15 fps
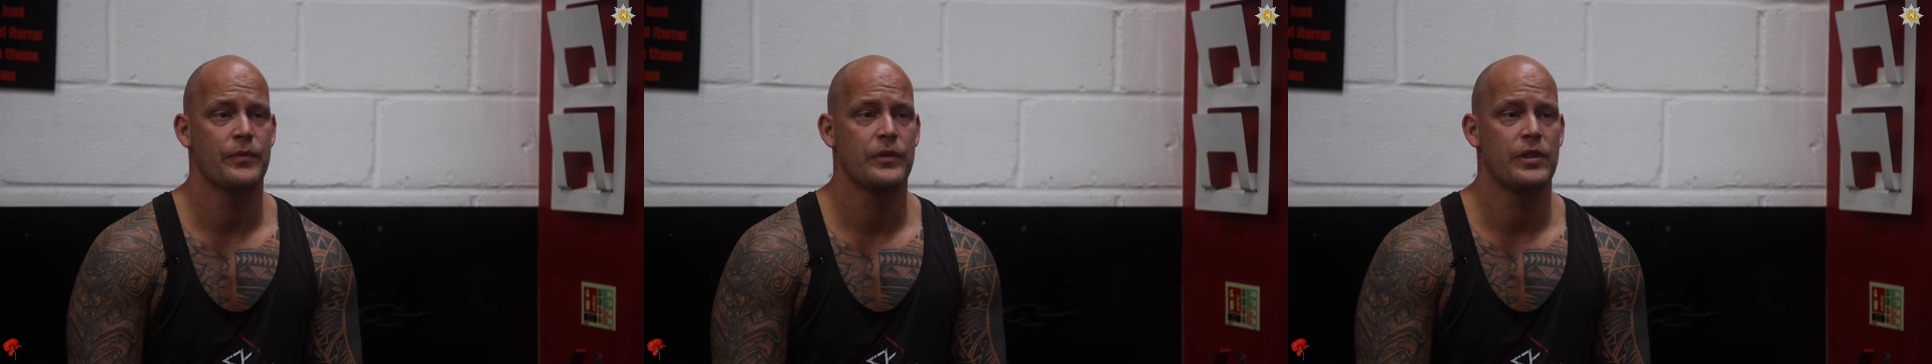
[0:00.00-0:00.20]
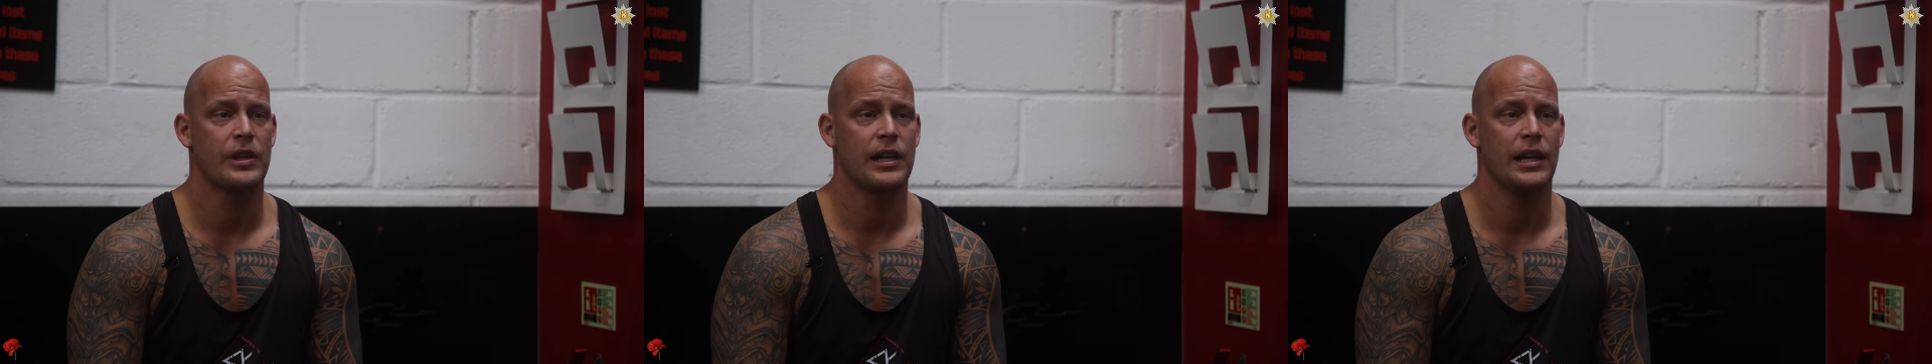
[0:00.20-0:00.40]

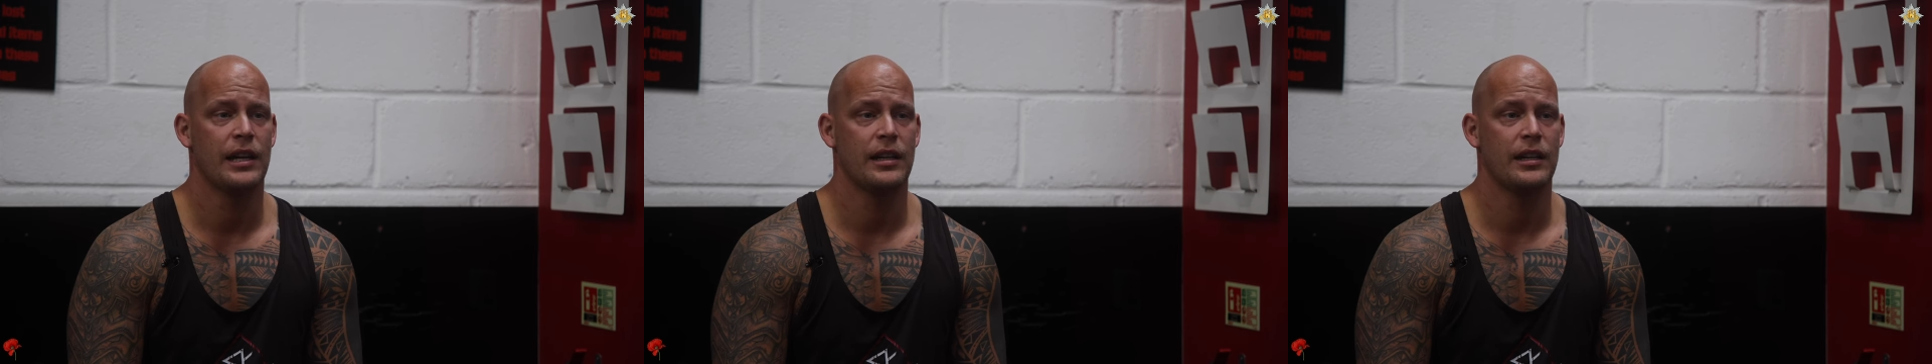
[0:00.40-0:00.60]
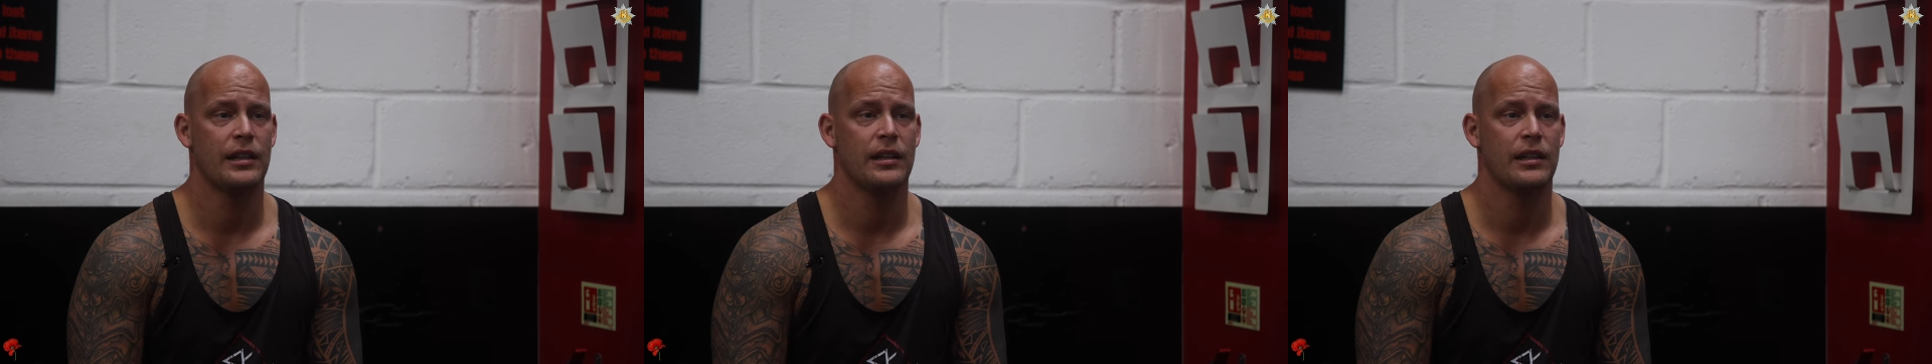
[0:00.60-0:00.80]
to
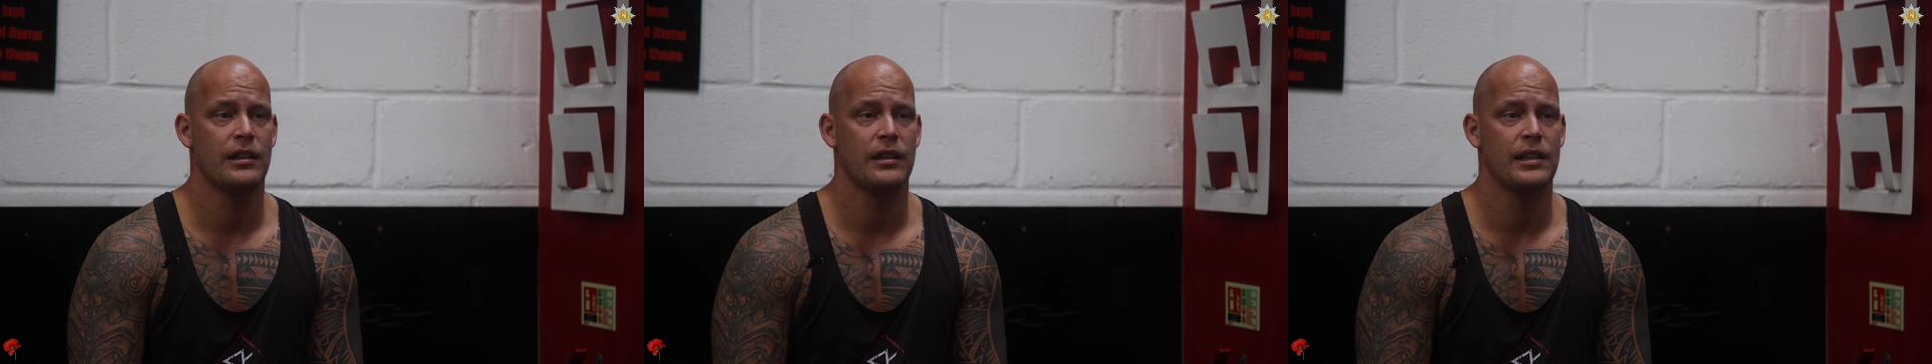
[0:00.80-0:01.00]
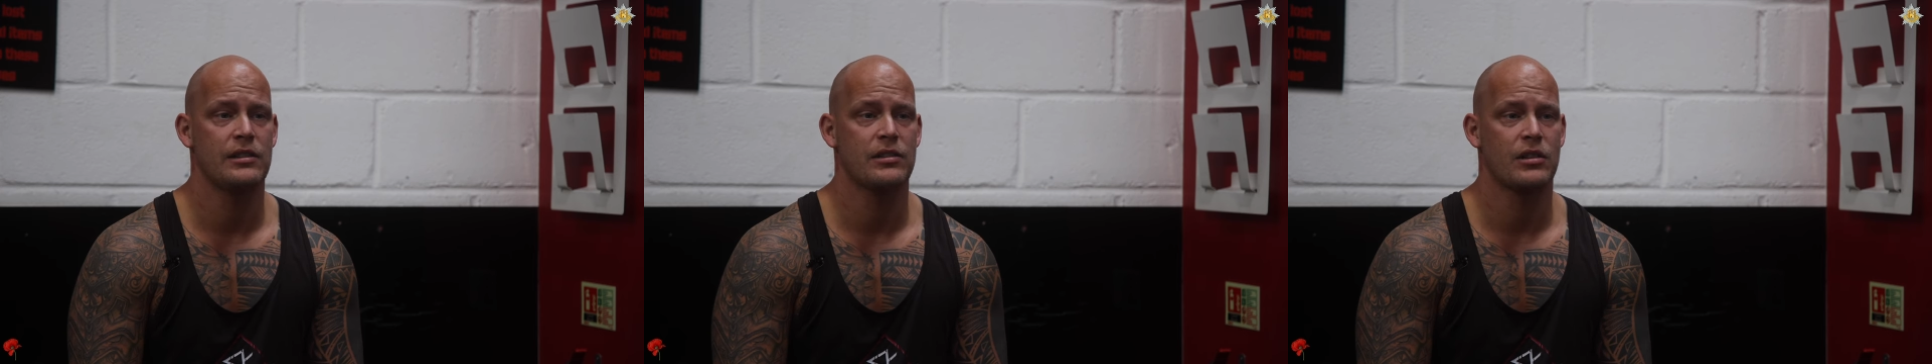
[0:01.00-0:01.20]
get
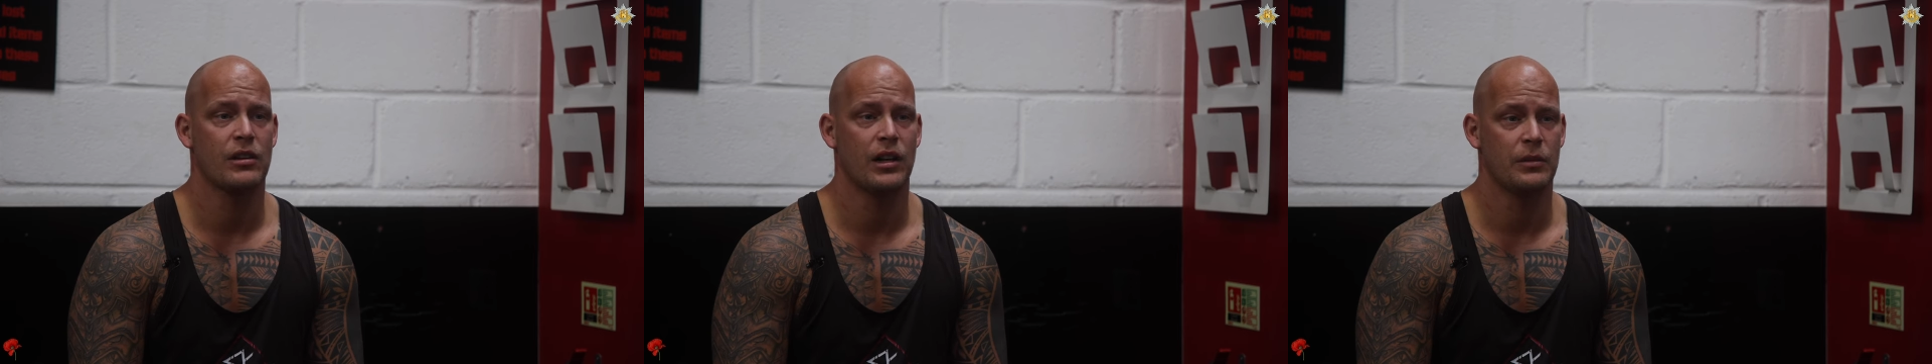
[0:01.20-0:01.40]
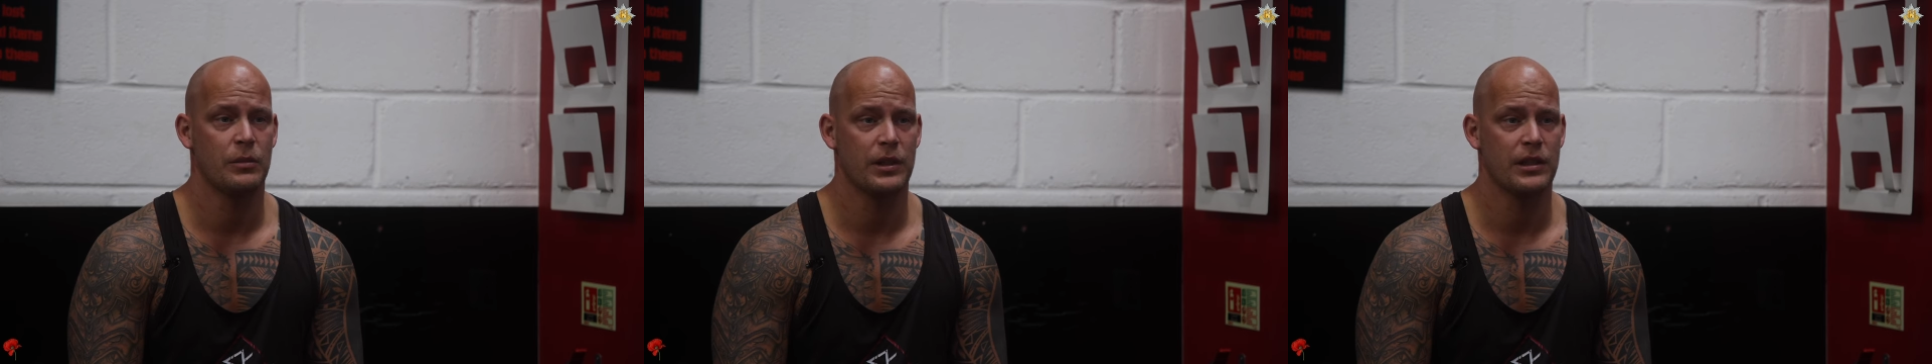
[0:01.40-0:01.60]

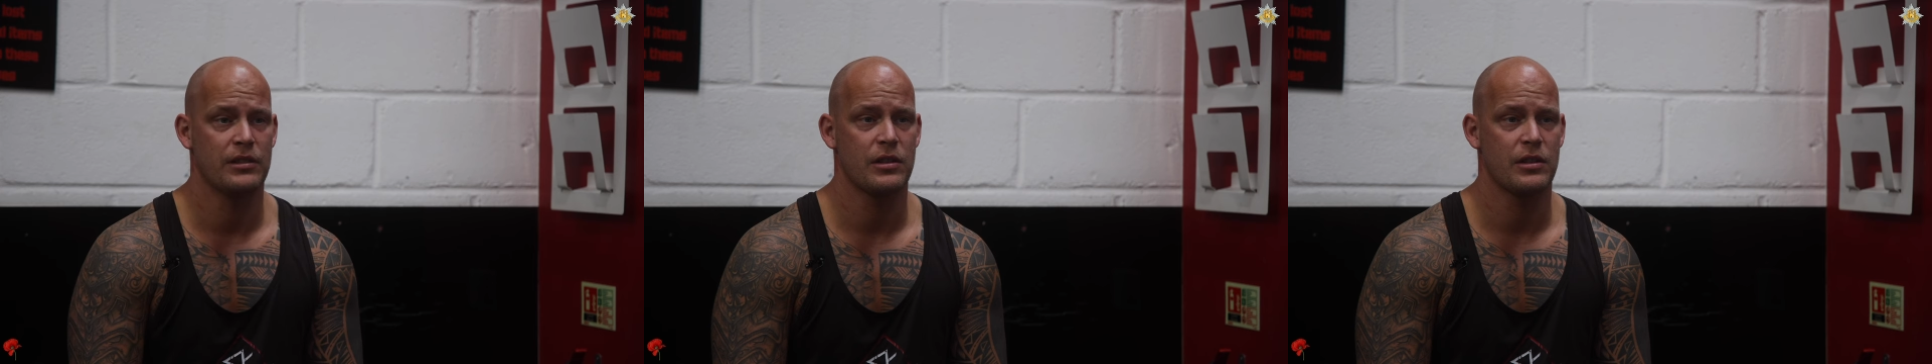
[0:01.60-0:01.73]
inside where the